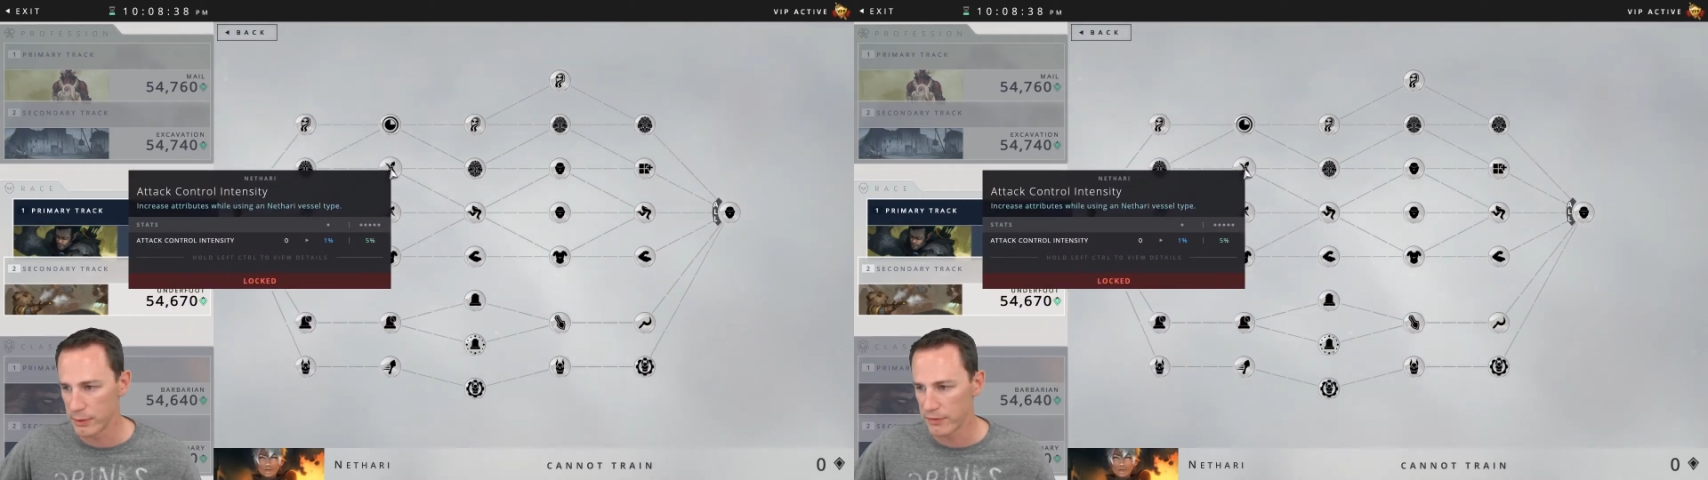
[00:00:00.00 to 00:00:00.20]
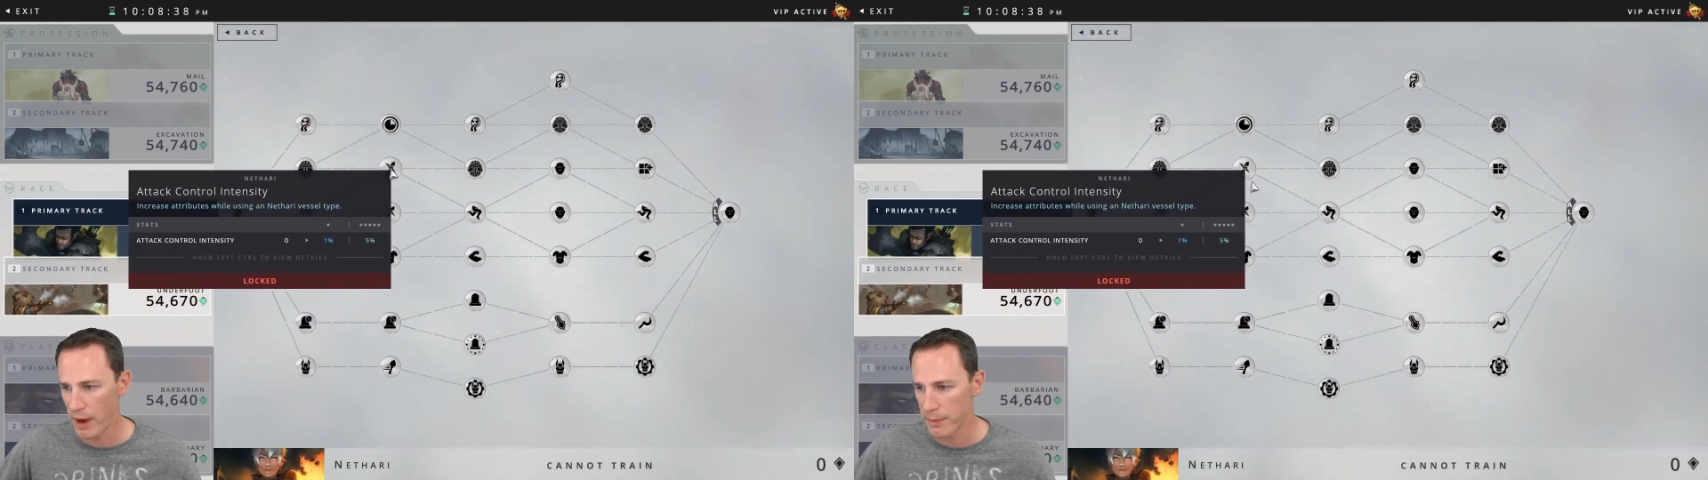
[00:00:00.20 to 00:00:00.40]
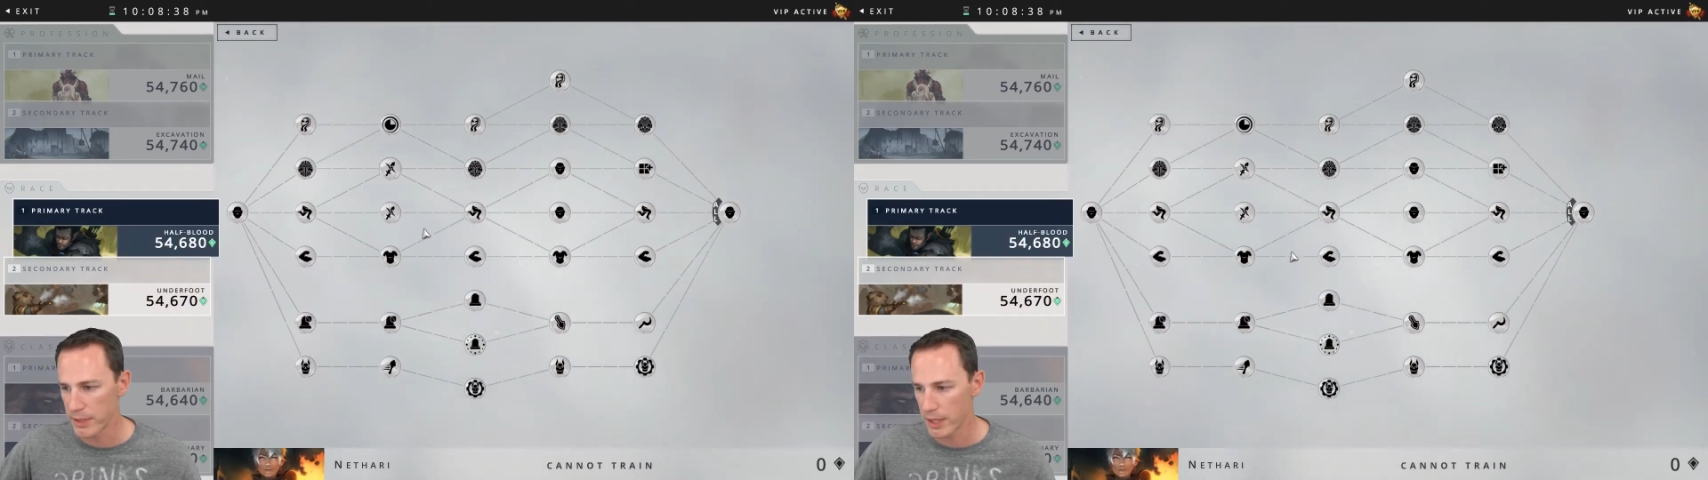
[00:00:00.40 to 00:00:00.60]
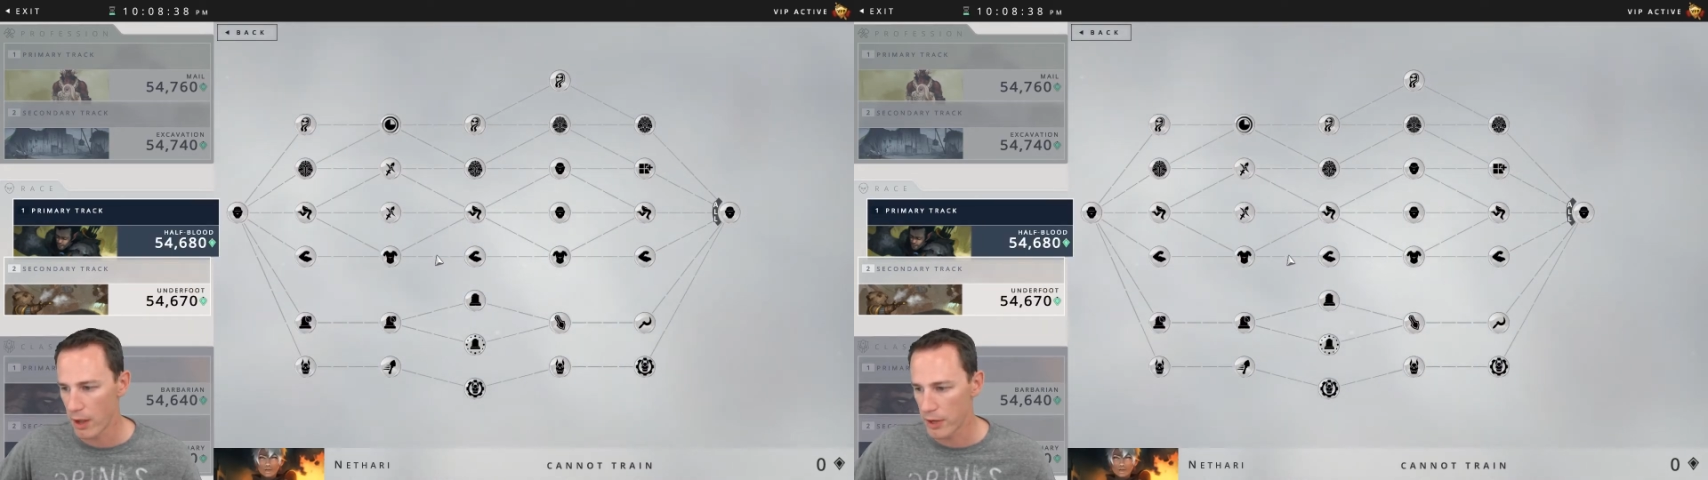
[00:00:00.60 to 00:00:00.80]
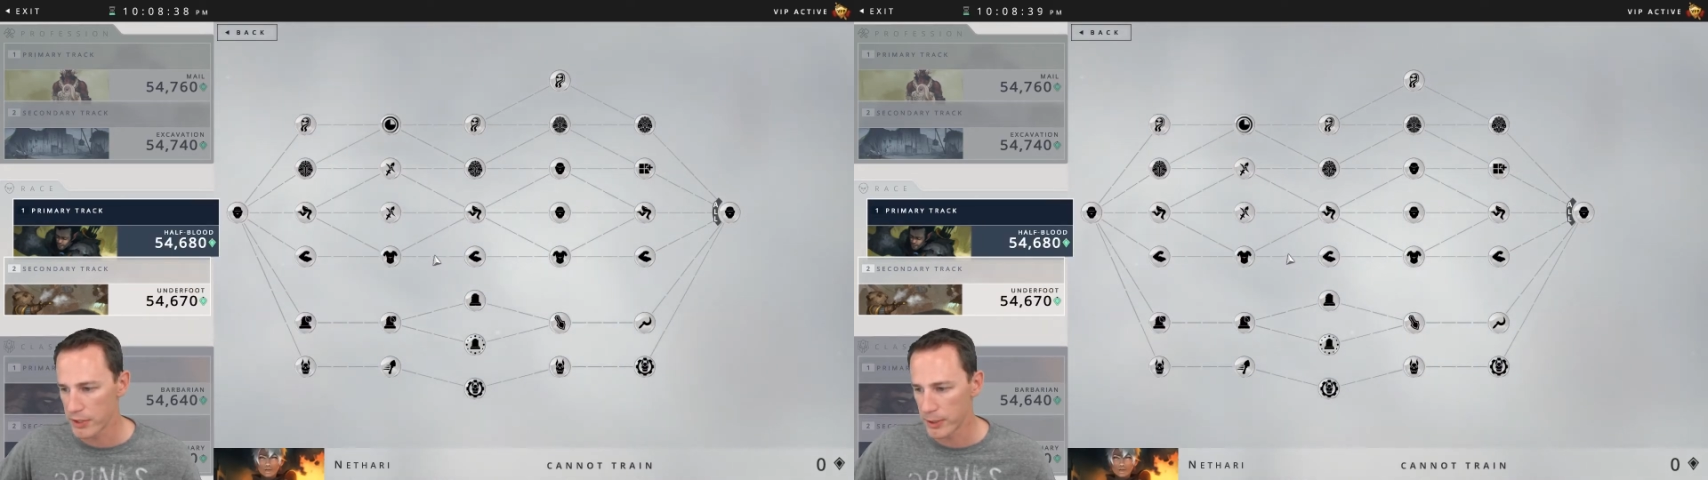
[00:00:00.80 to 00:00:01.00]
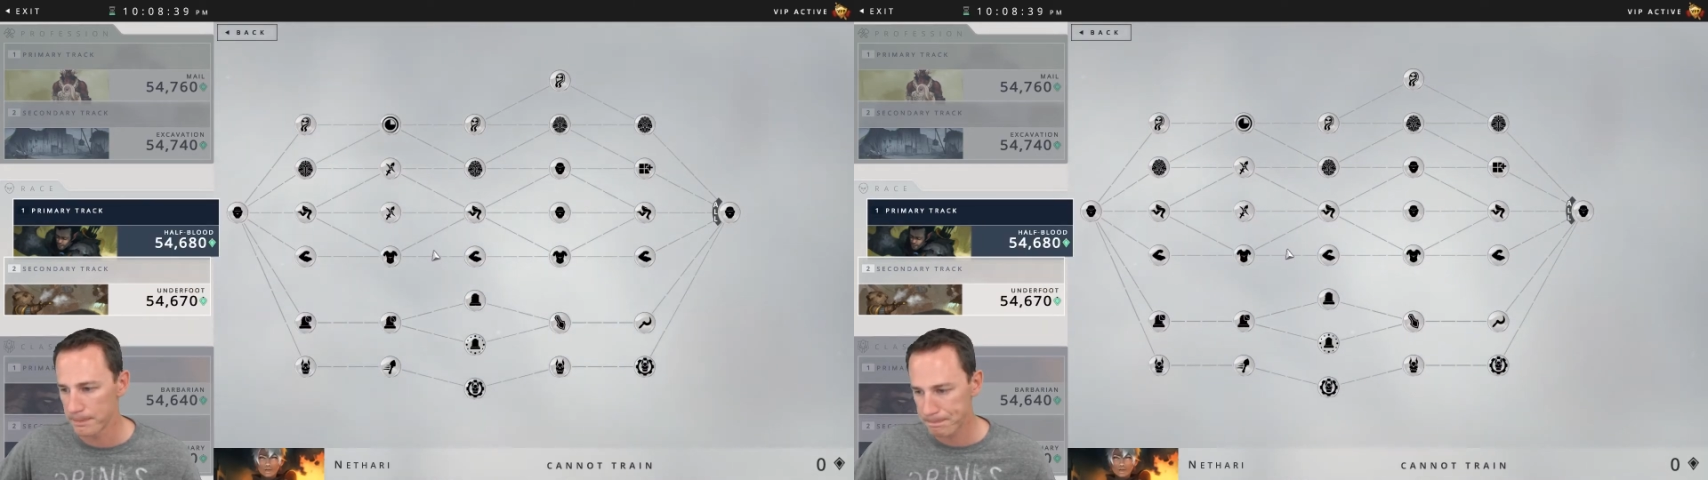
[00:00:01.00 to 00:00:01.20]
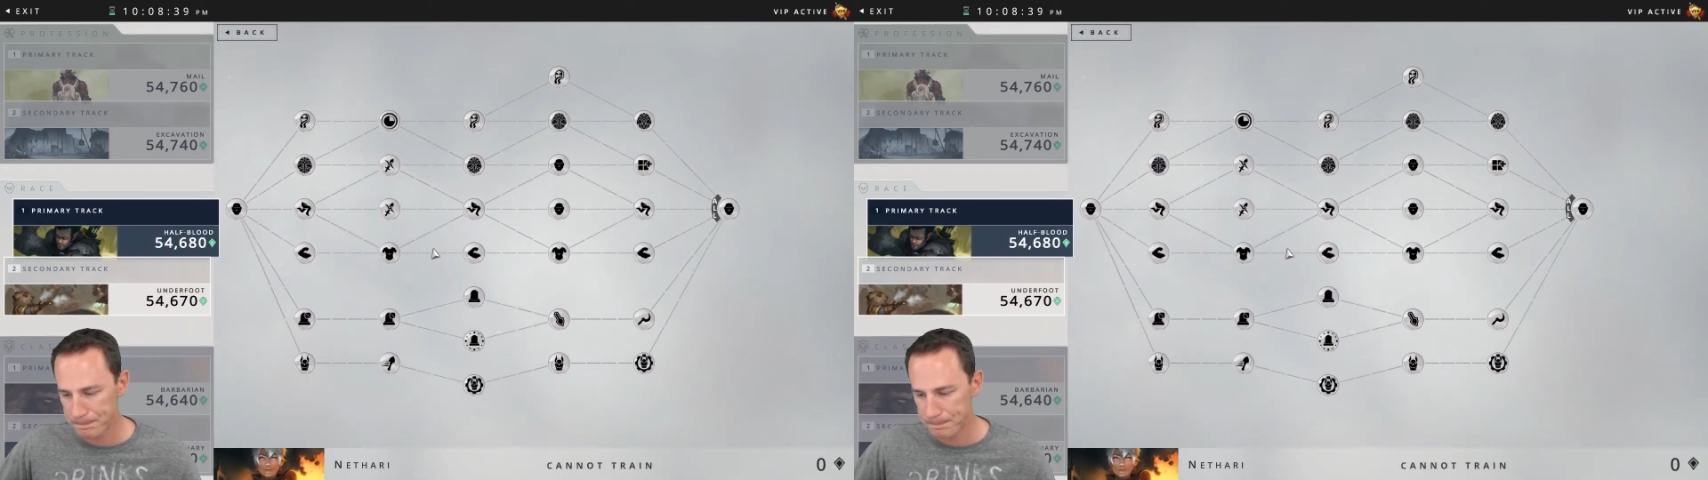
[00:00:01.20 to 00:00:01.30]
was 5% also.